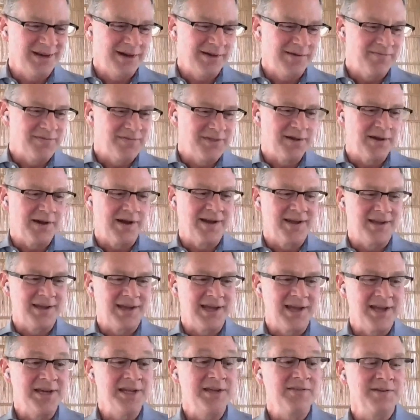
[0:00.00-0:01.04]
uh, the, uh,
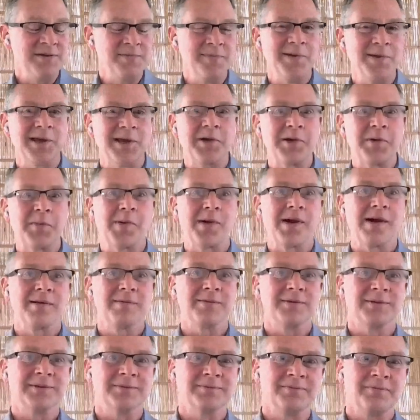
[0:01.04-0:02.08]
an even bigger
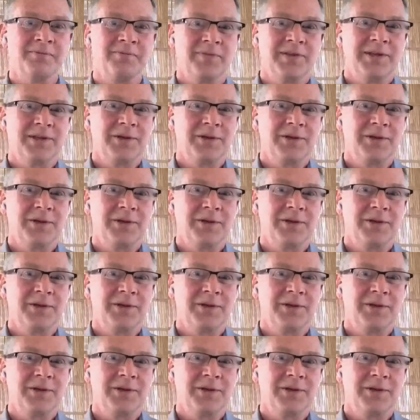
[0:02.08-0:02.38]
problem,